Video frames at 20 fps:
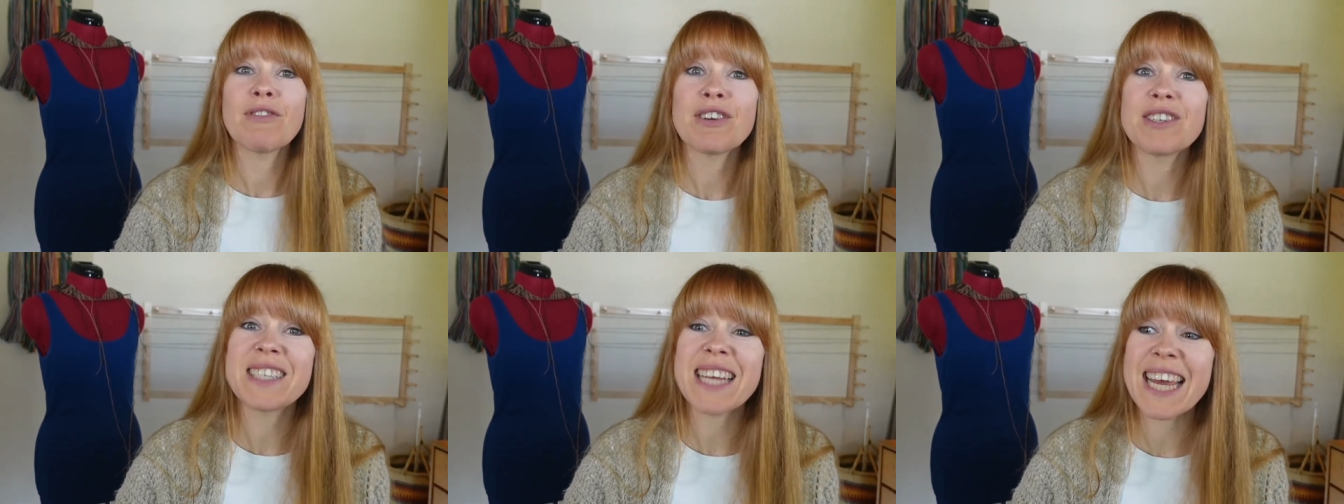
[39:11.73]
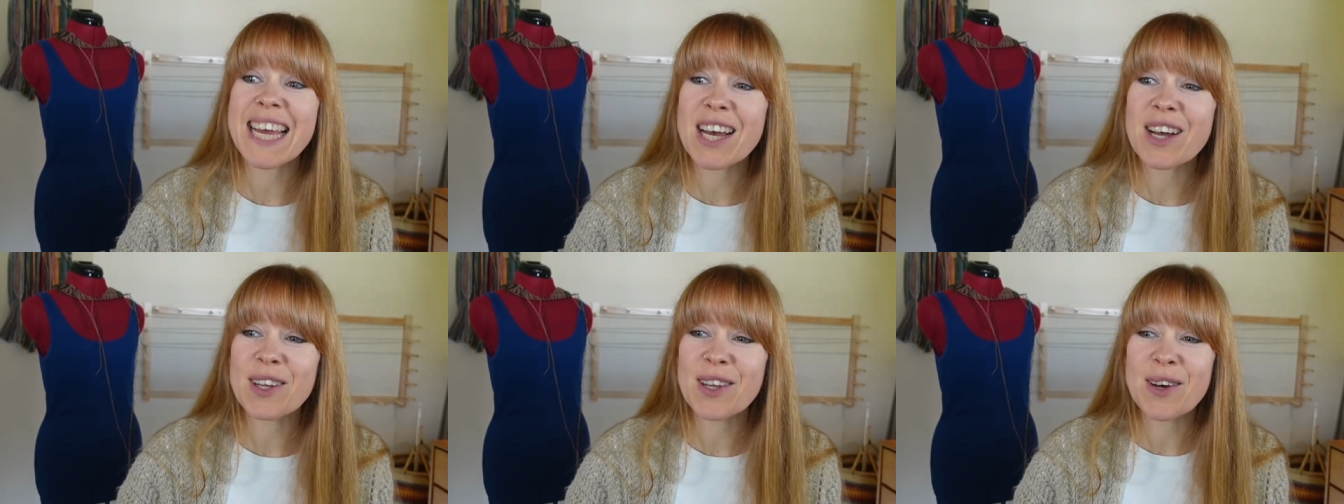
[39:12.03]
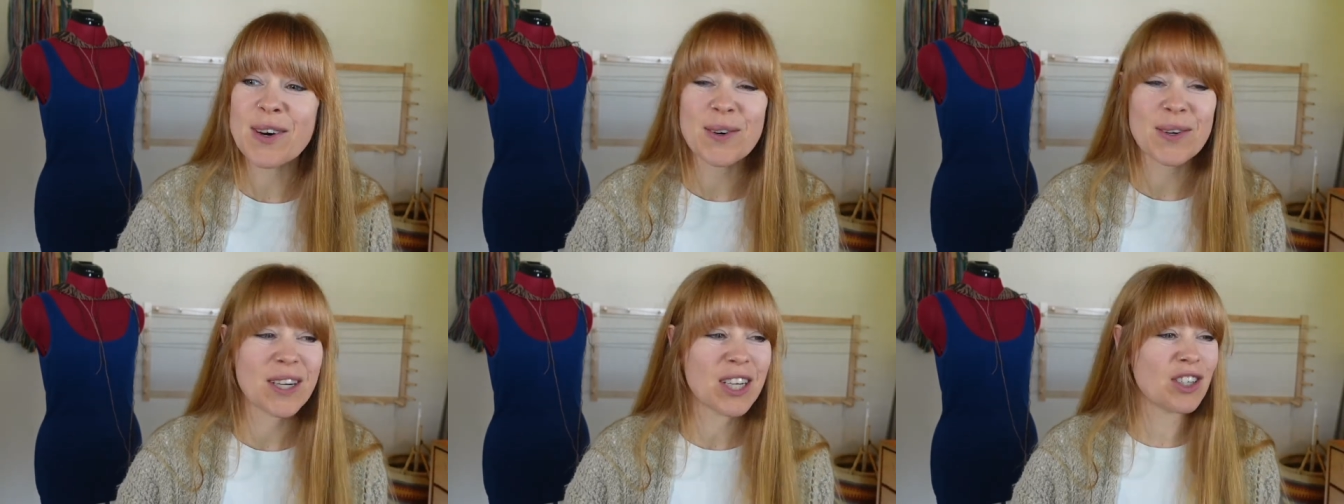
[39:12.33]
for saying
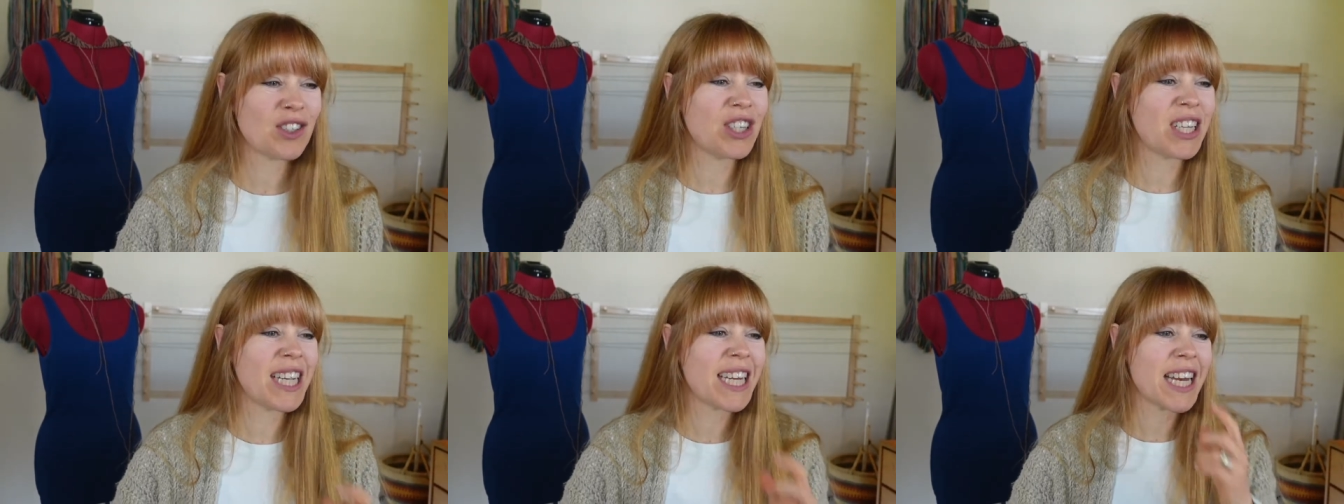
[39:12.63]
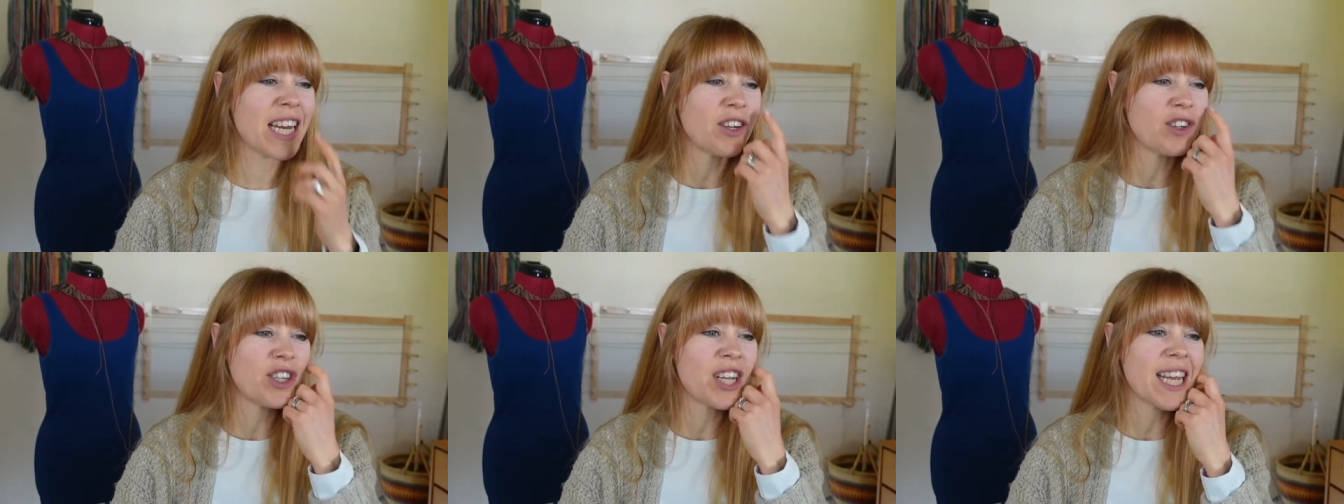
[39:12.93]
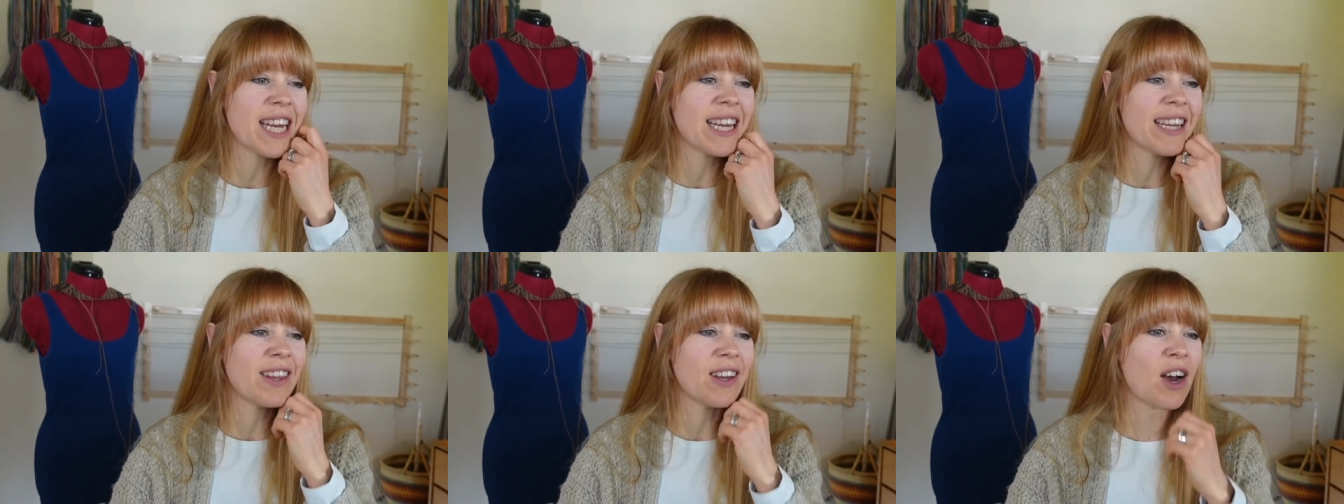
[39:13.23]
hello, because she
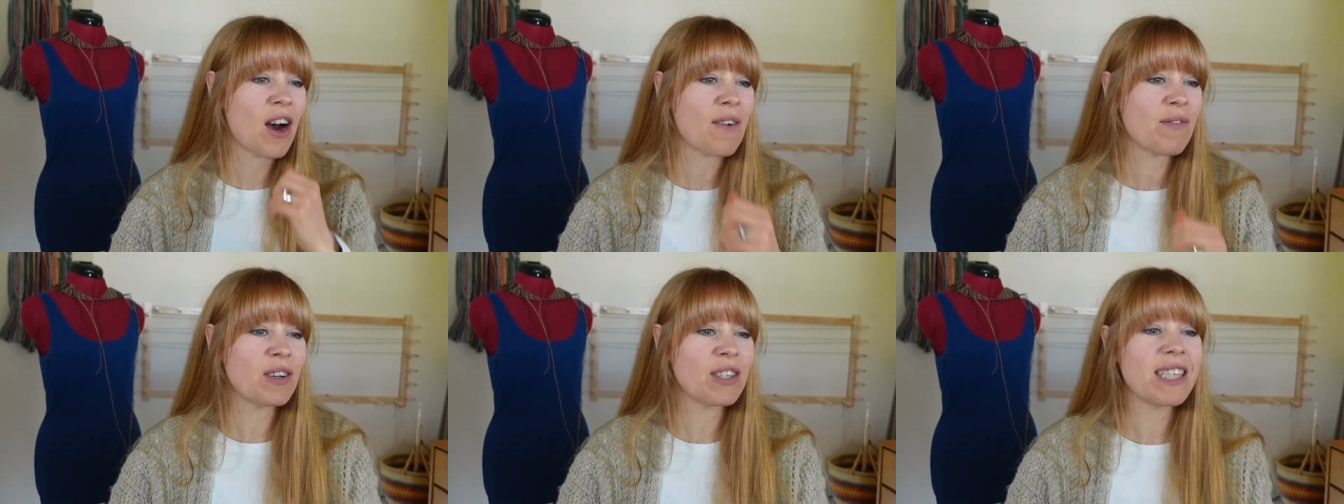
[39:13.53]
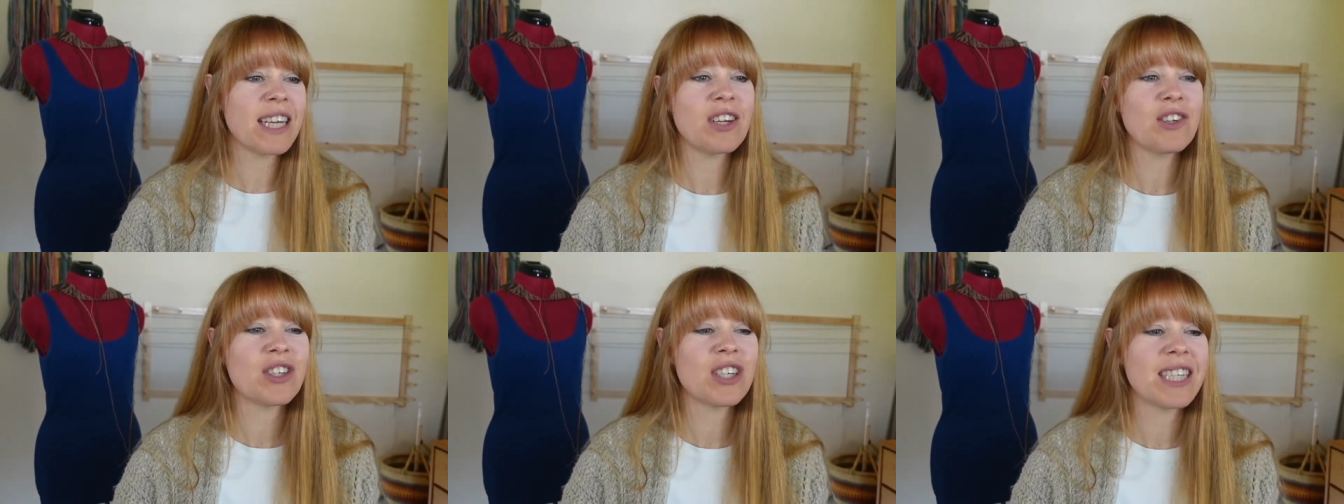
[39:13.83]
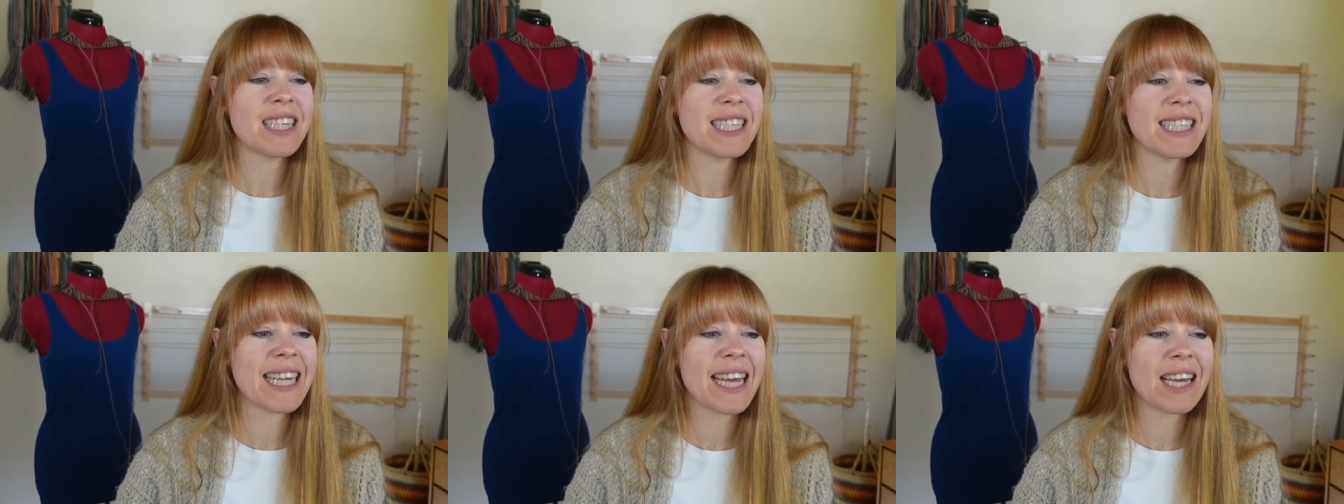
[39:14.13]
initiated the
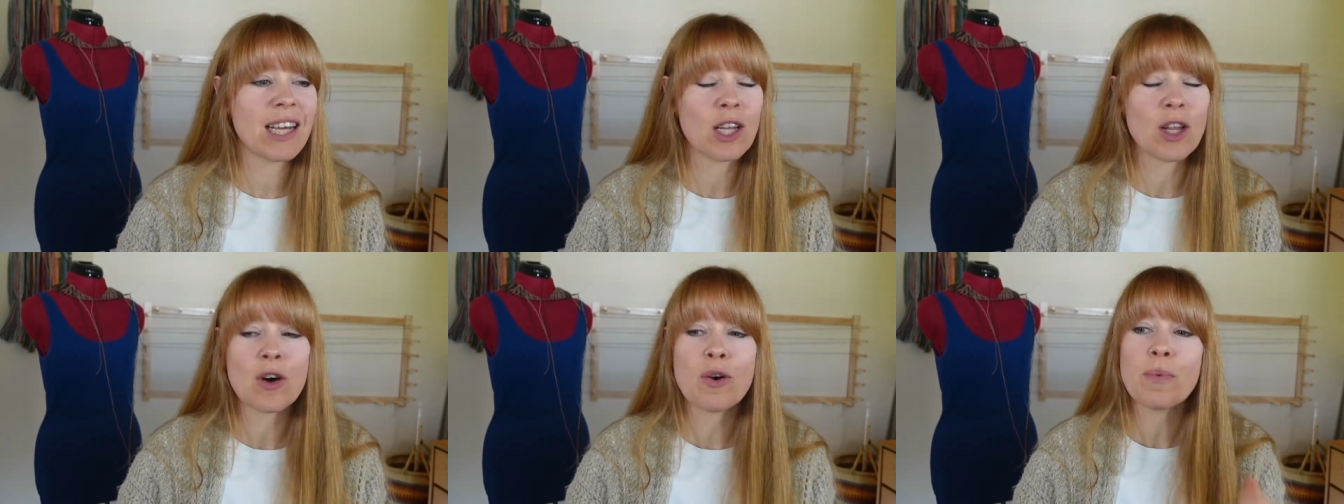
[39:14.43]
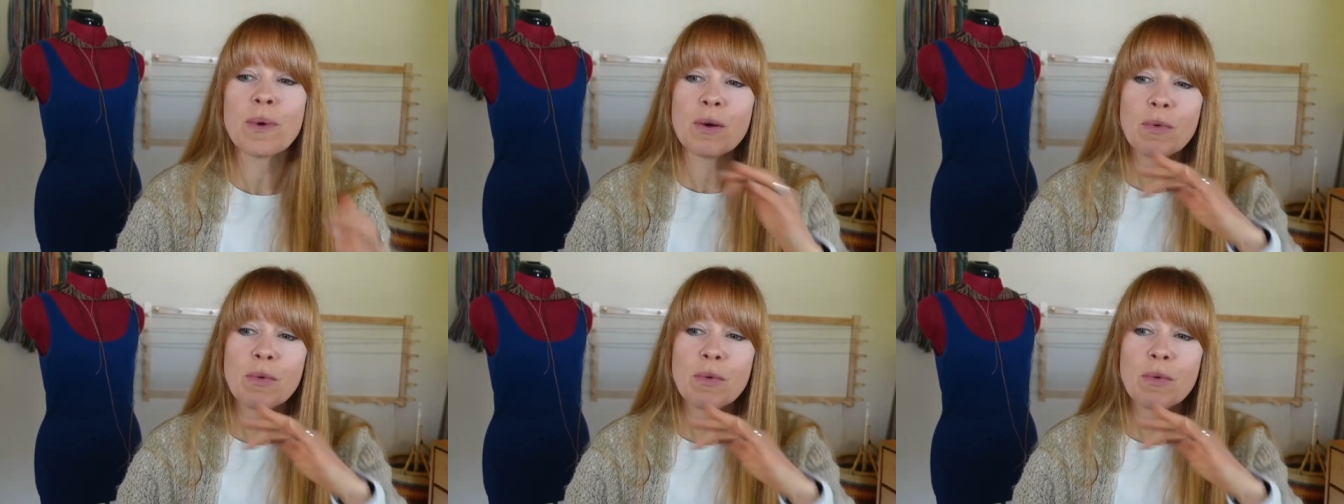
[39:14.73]
conversation to say hello.